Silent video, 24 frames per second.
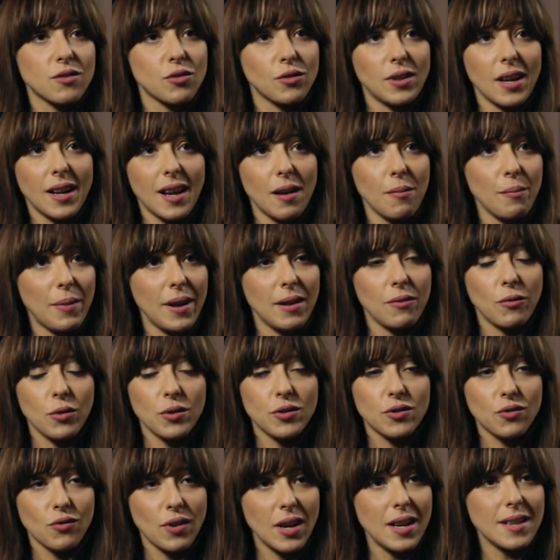So that campaign
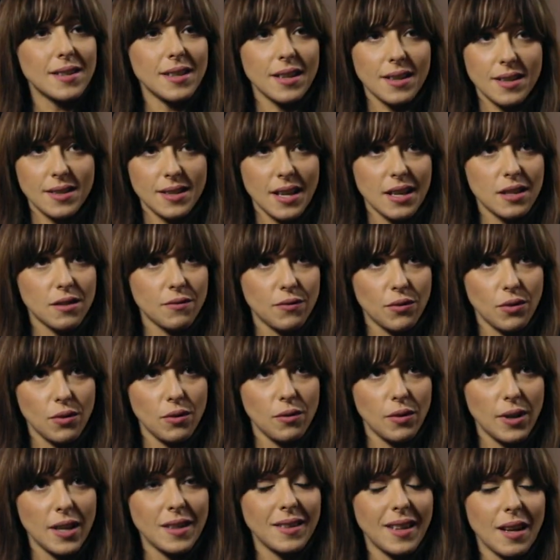was really
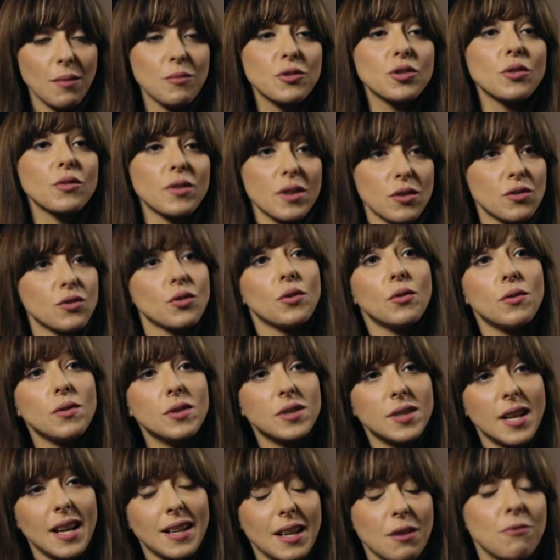successful in terms of
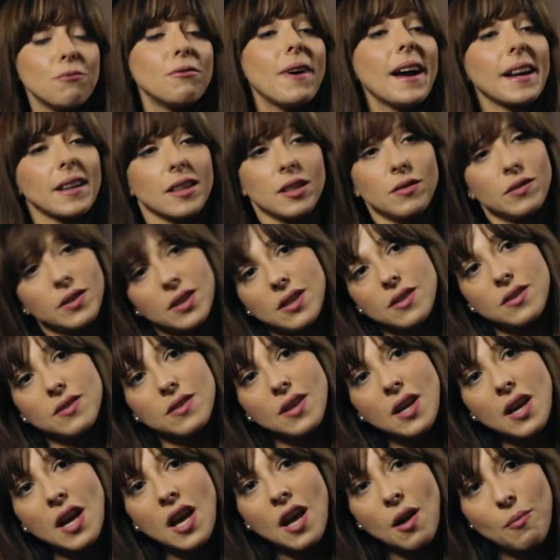results and effectiveness,
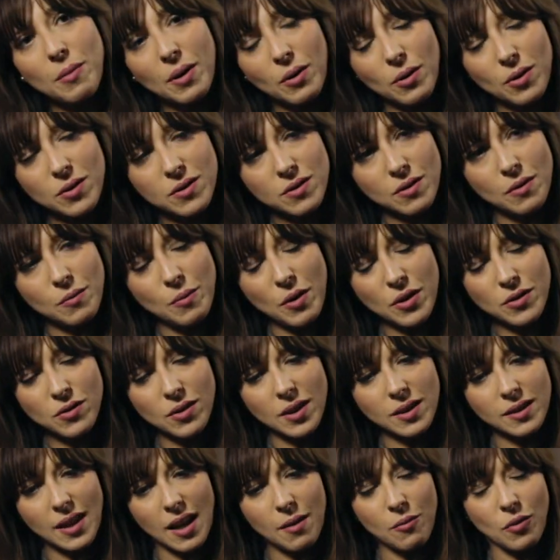because most
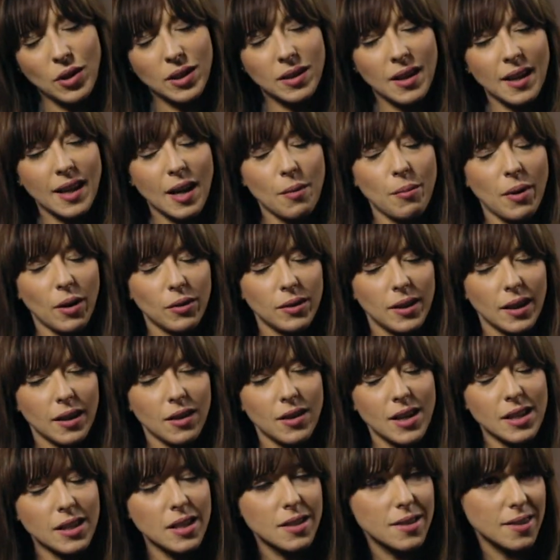of the time we think about the
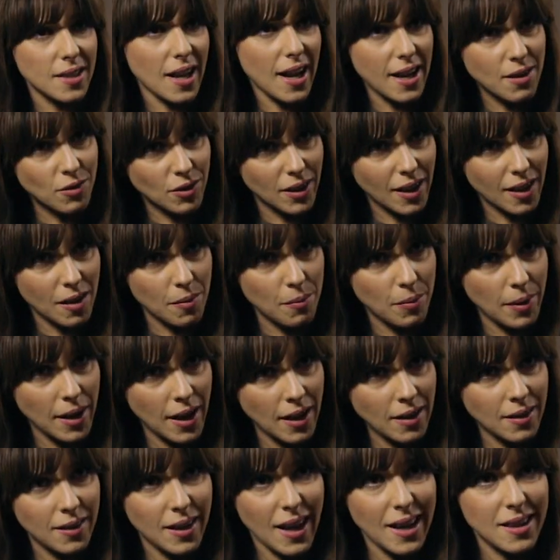creative side of the
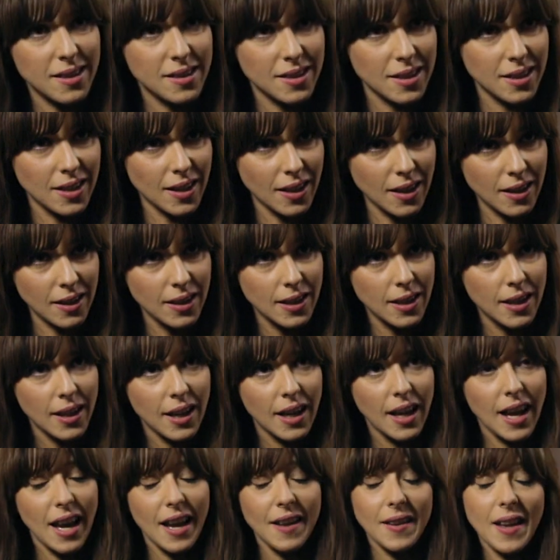campaign, the idea
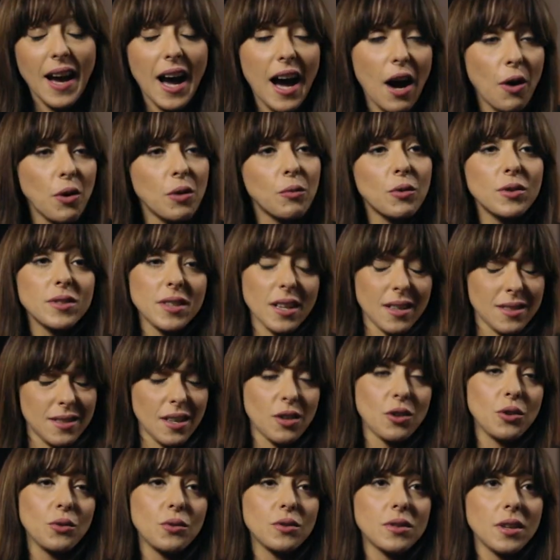and how it was
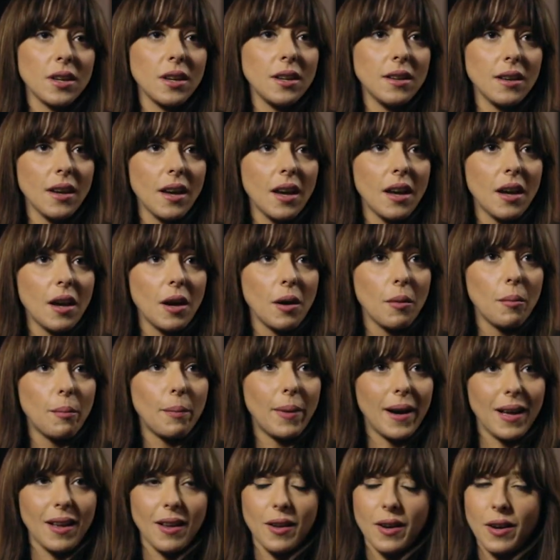executed,
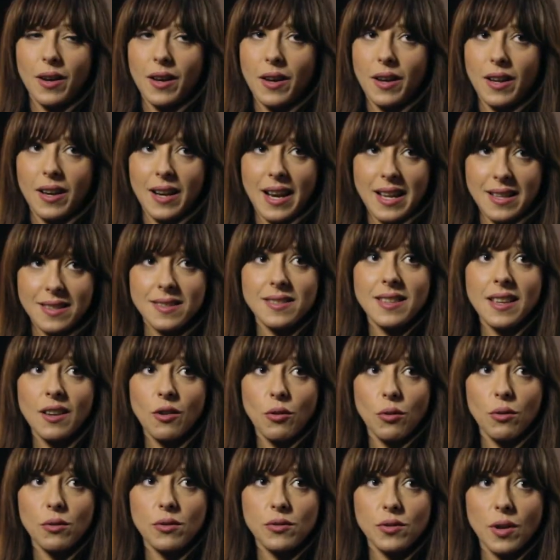but let's
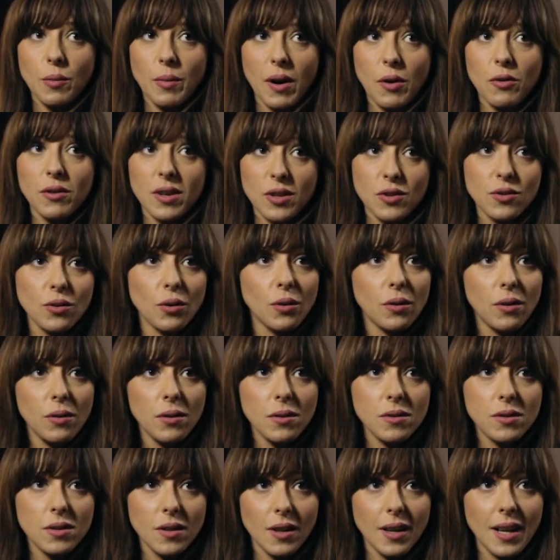think also about
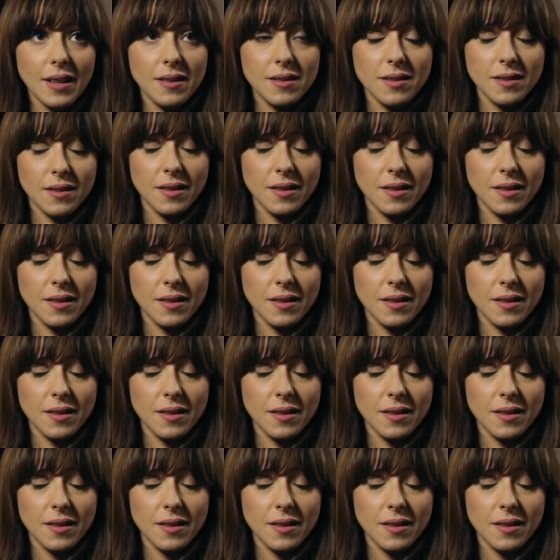results, let's